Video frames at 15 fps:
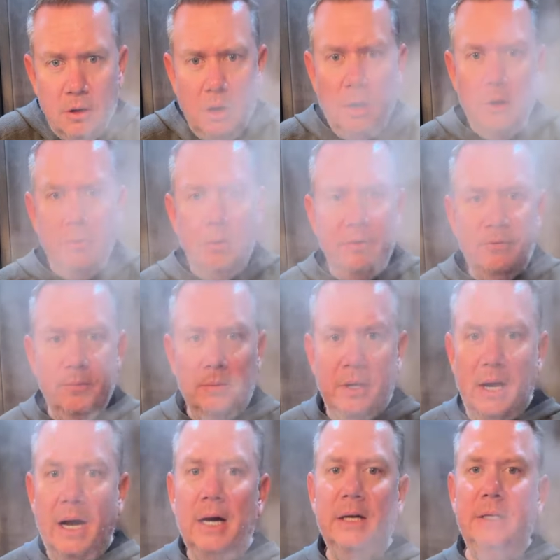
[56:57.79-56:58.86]
All the way from
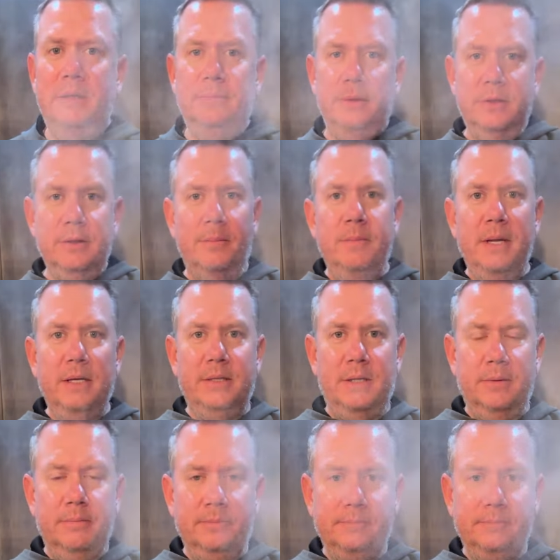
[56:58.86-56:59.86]
Ghana. That's amazing.